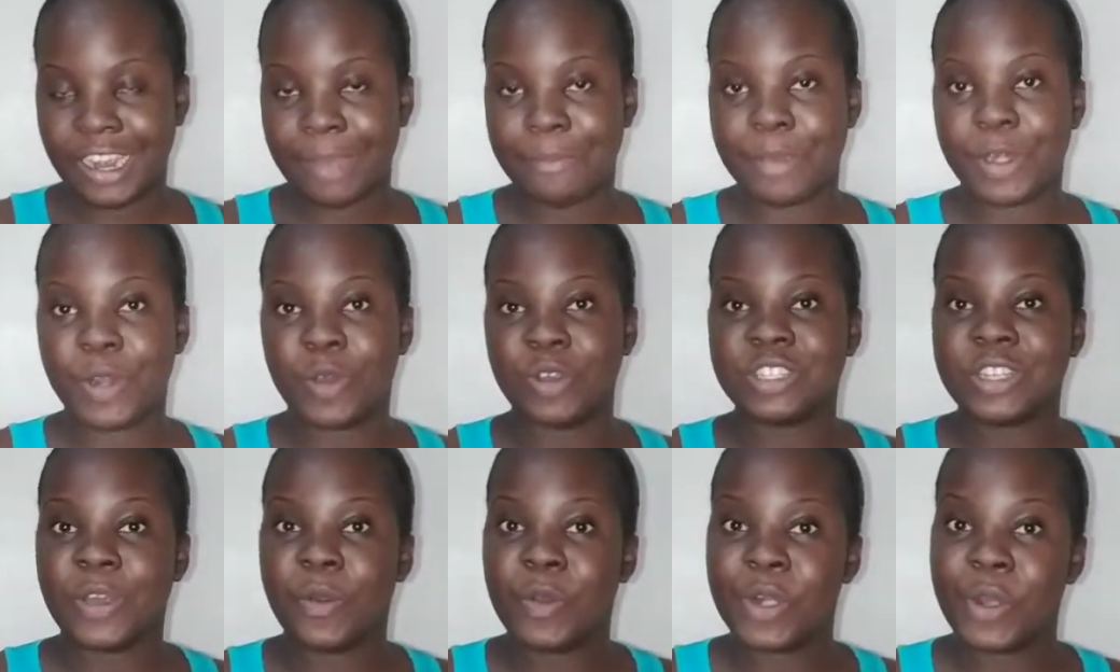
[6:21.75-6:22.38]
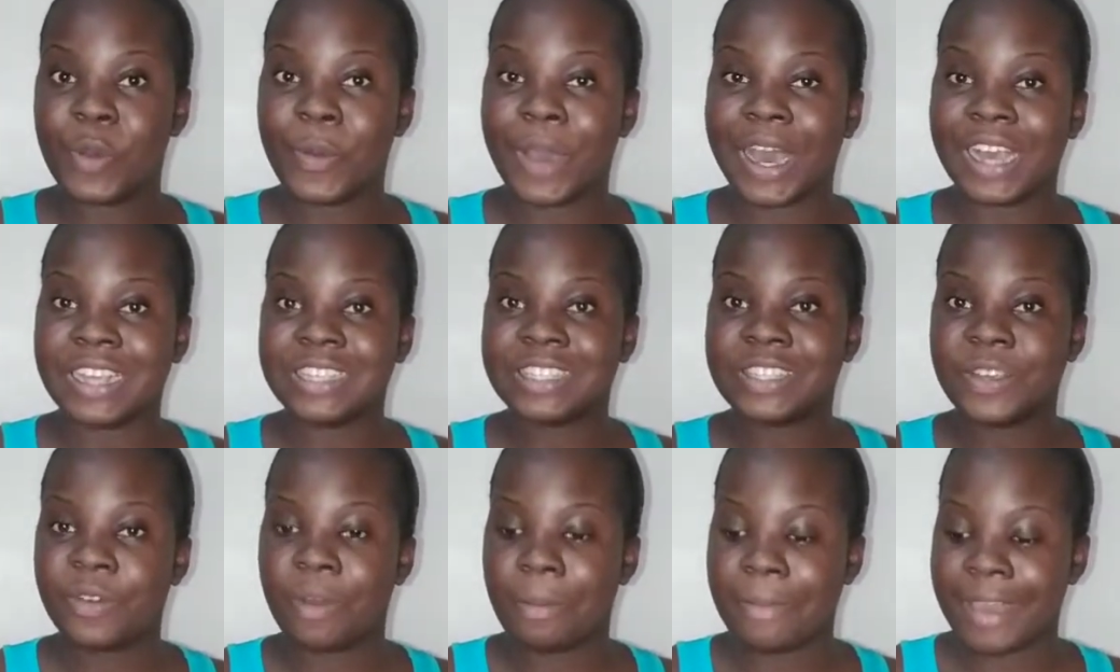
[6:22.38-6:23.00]
I mean, also, when I want to
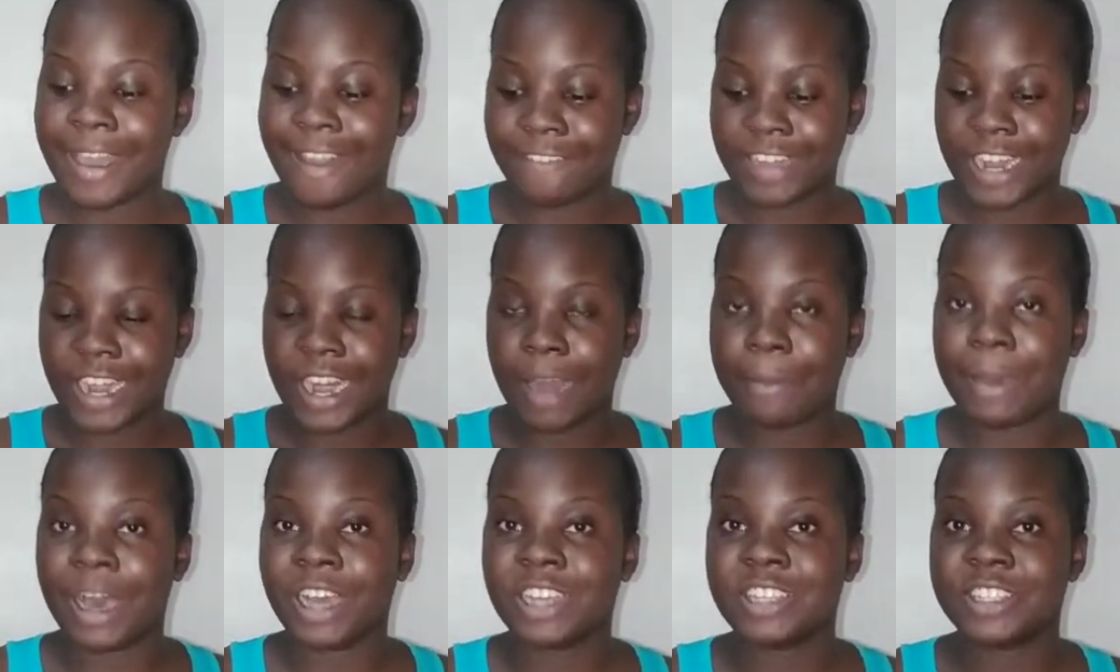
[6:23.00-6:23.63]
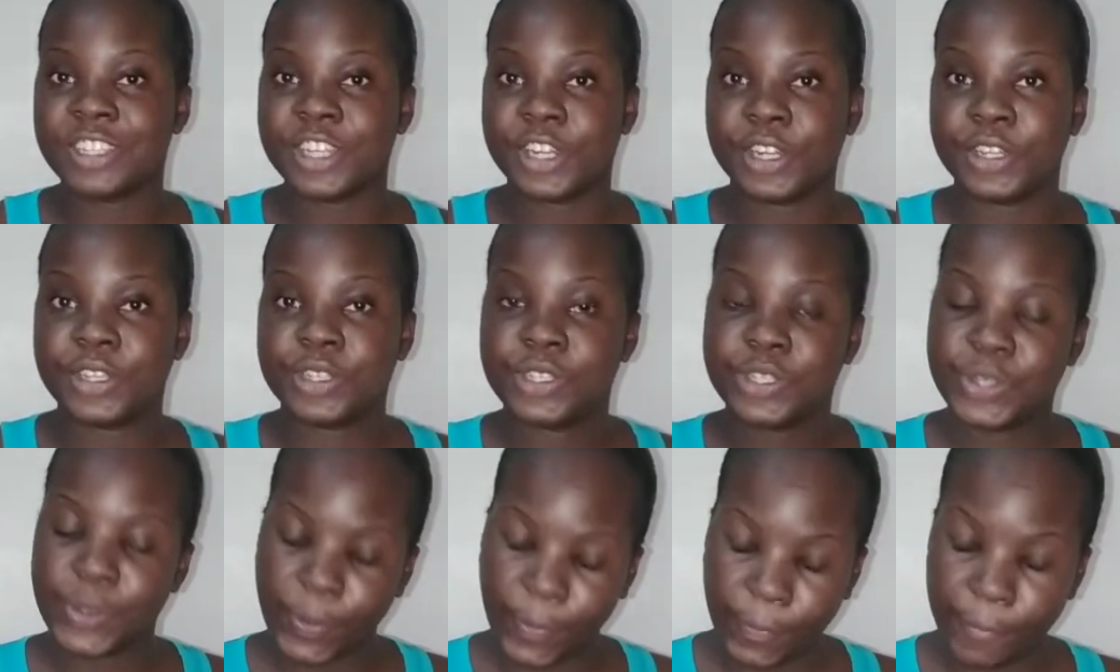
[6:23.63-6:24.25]
see what me have another box here
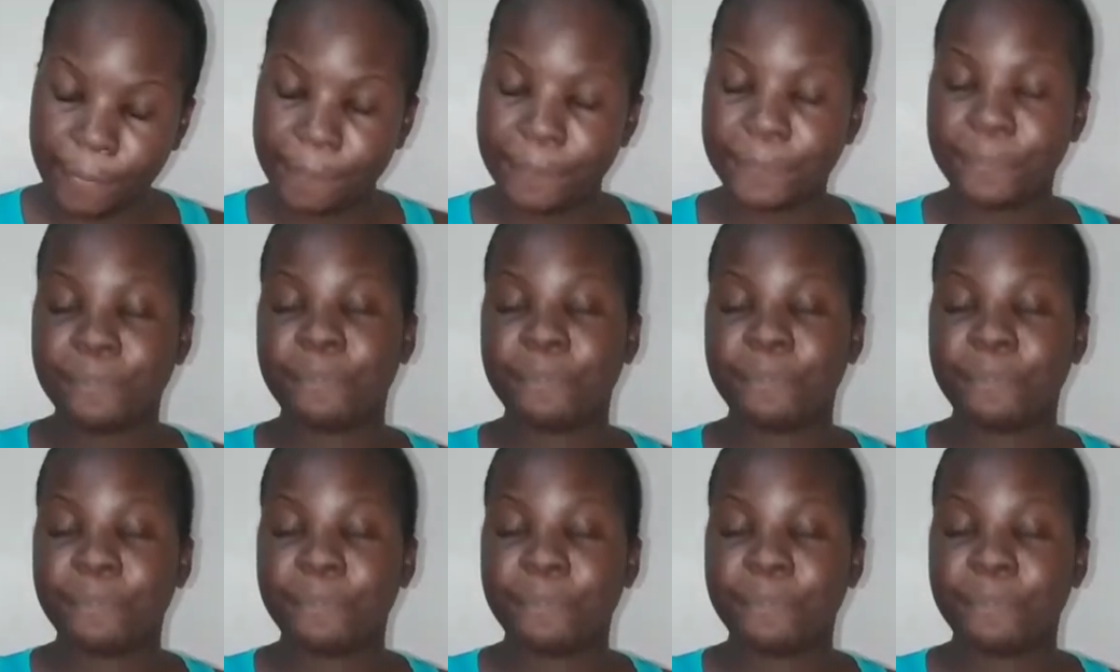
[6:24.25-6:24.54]
too.